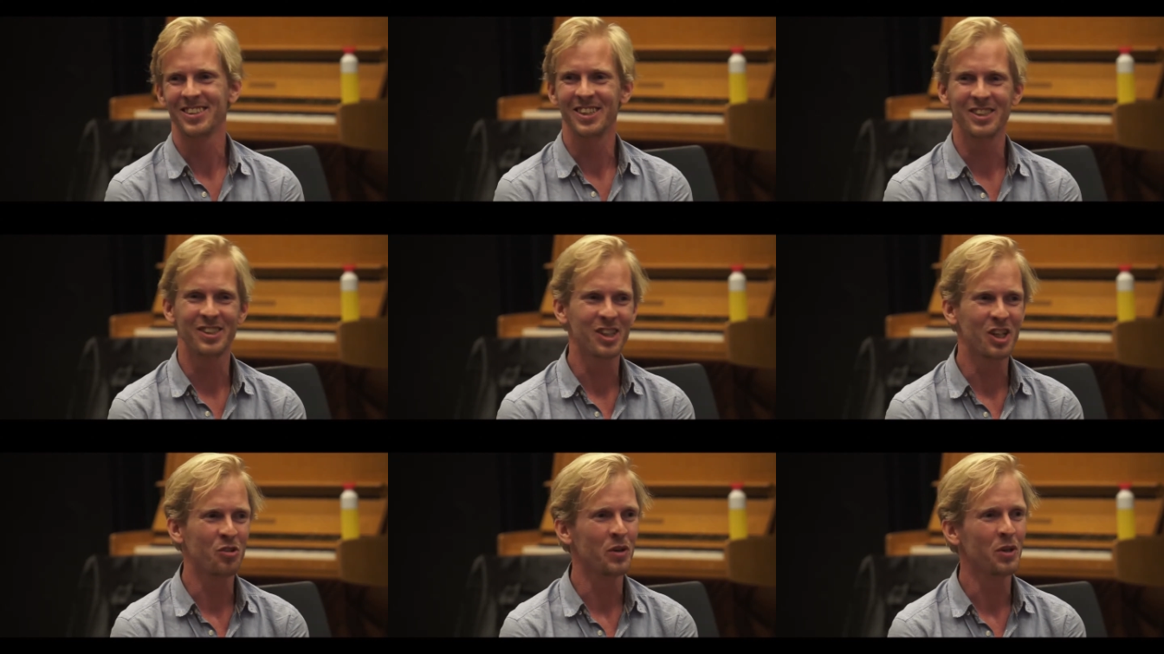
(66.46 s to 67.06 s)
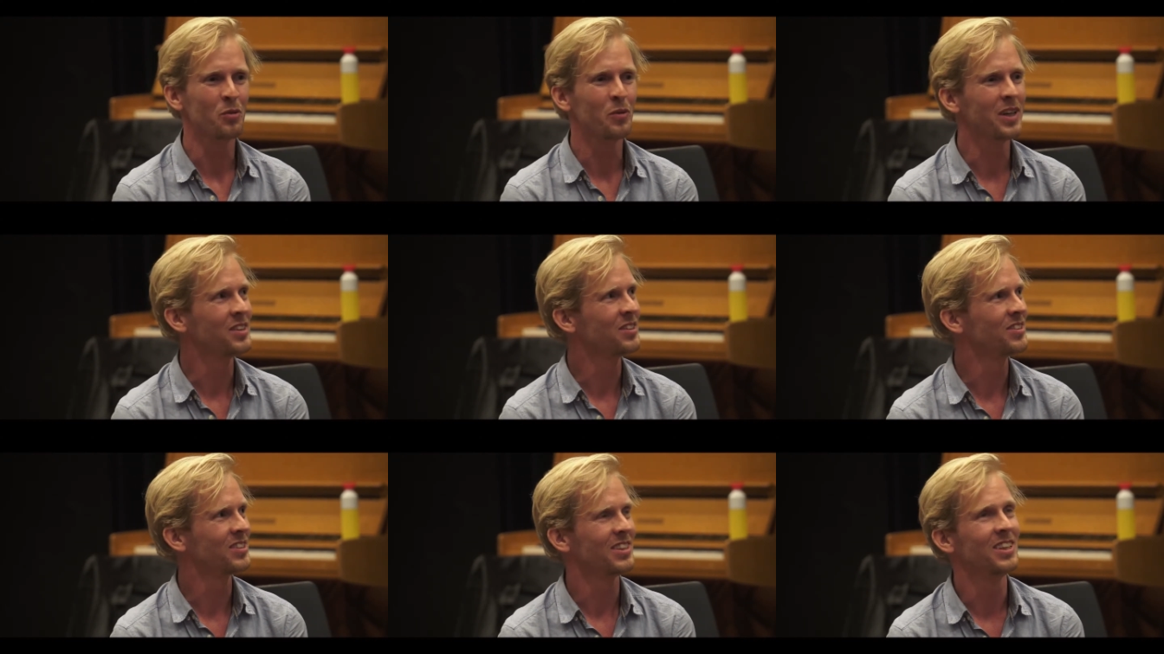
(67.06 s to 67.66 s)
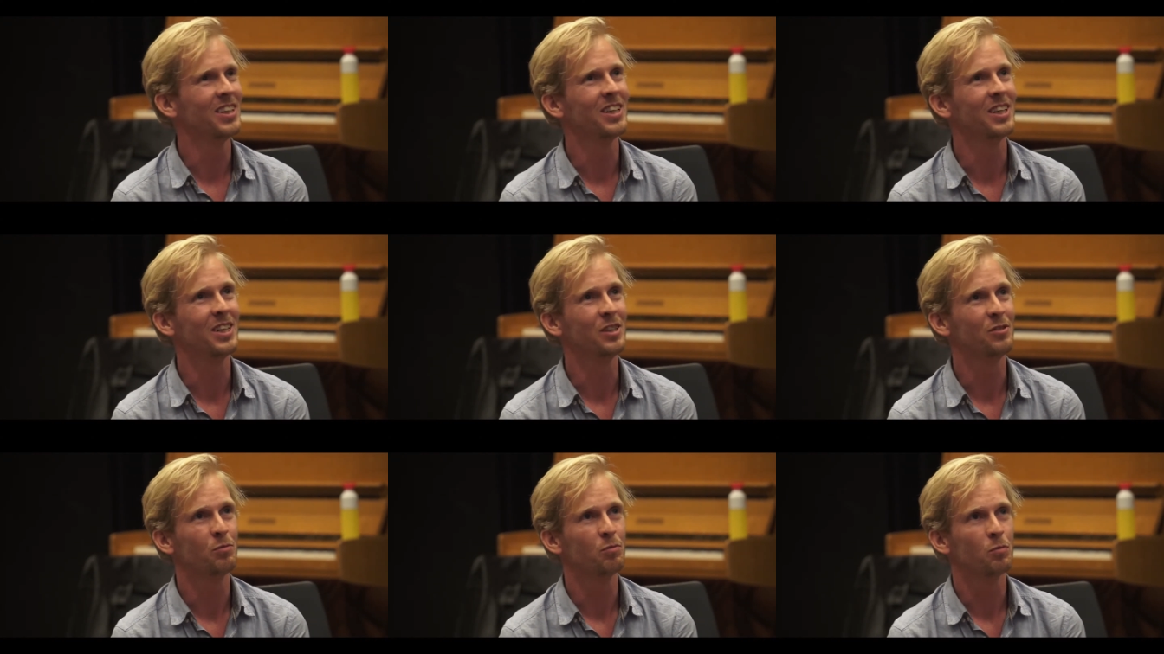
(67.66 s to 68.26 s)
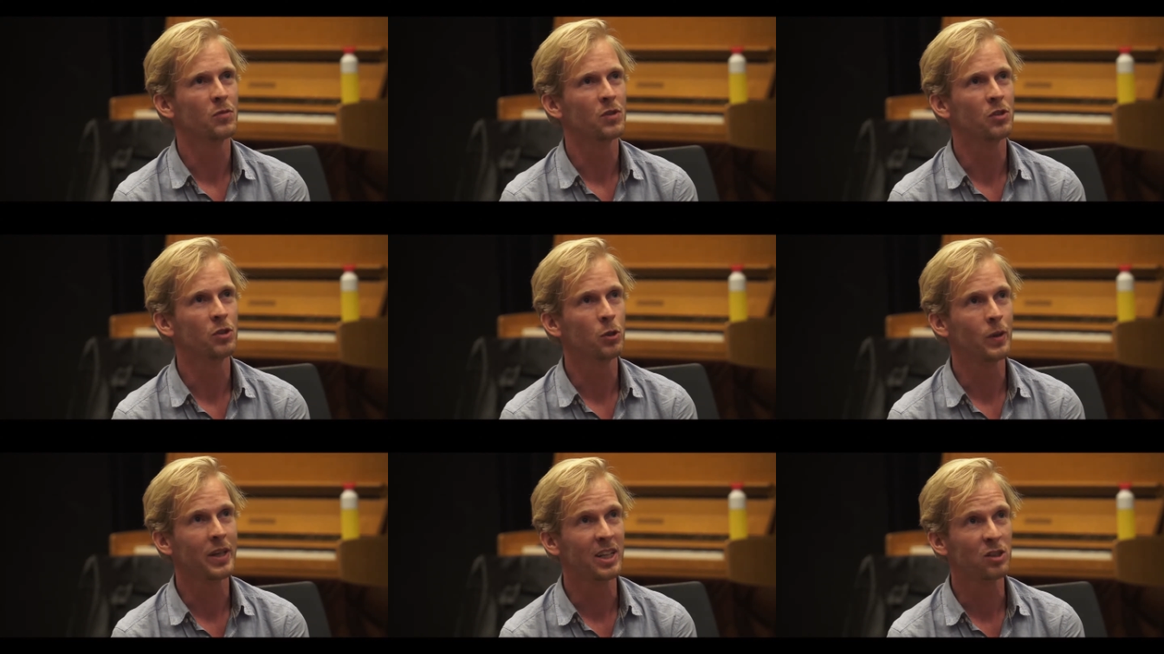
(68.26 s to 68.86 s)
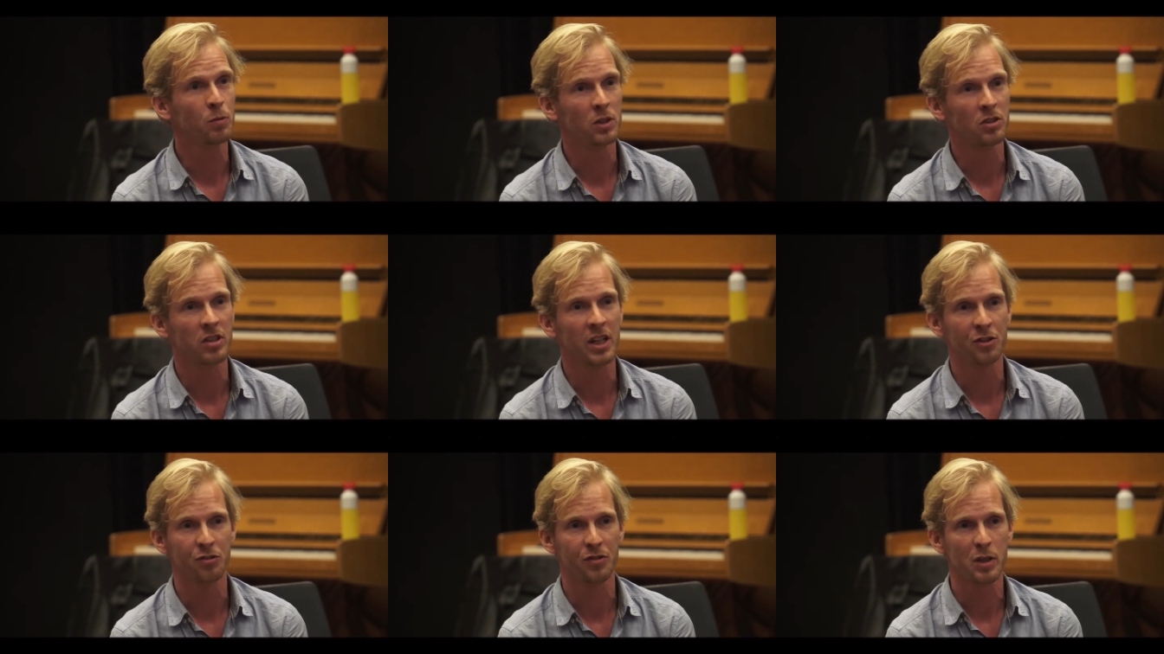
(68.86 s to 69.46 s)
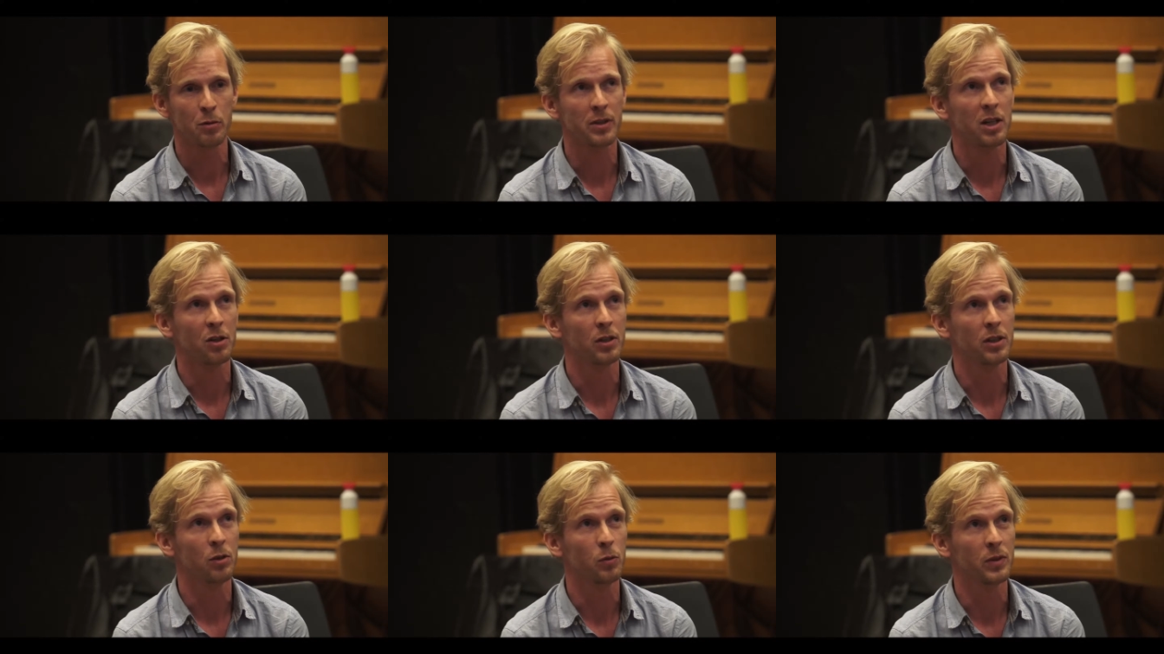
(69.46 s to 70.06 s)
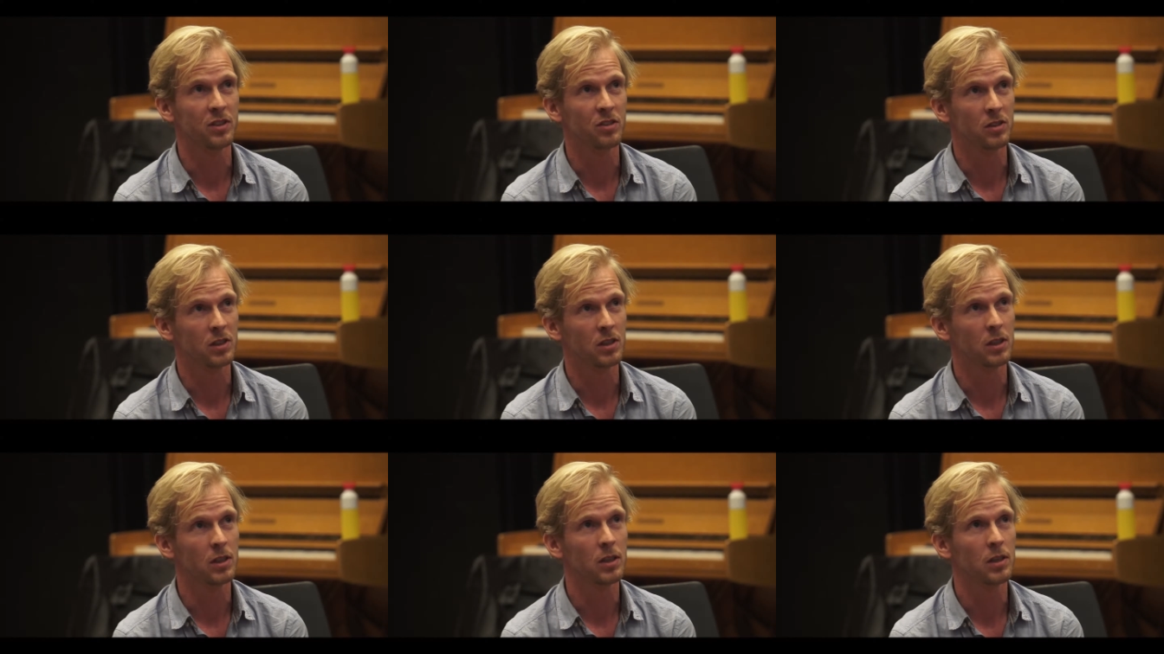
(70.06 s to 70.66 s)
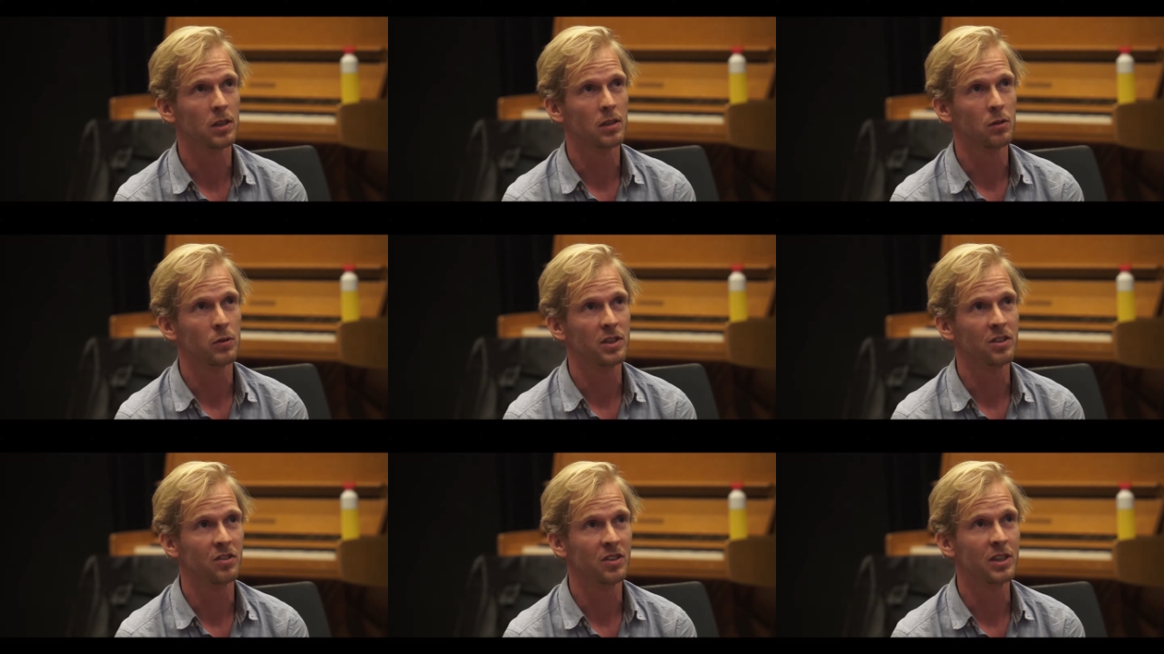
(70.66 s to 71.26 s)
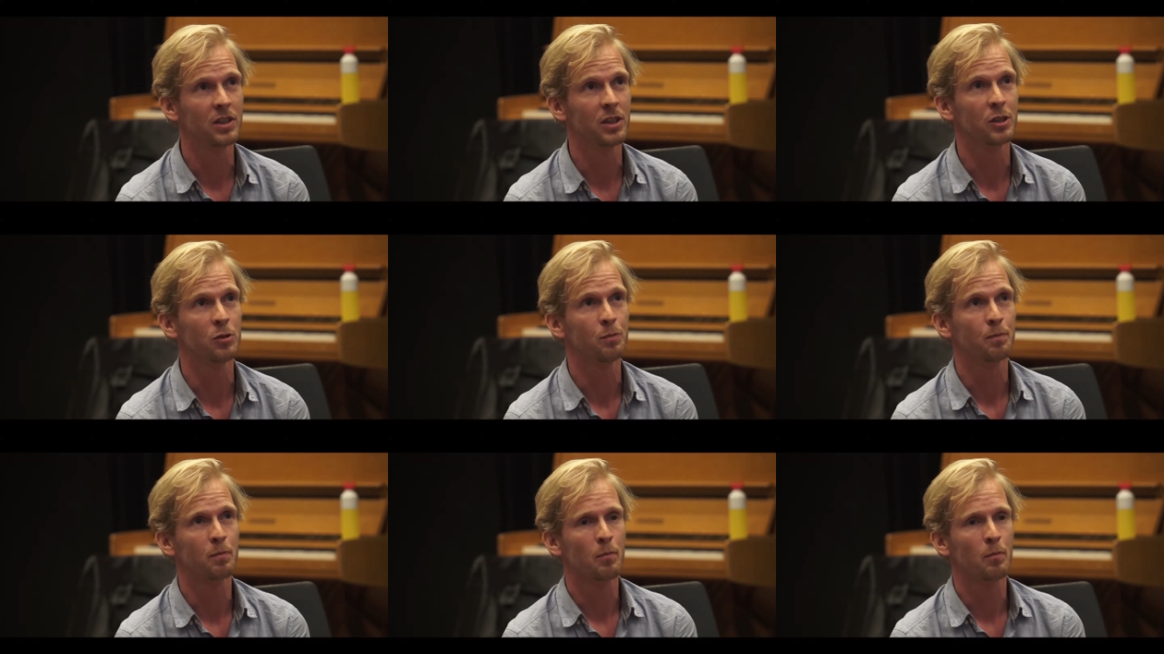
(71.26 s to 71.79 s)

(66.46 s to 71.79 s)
So we went to Lesbos last February with the theater,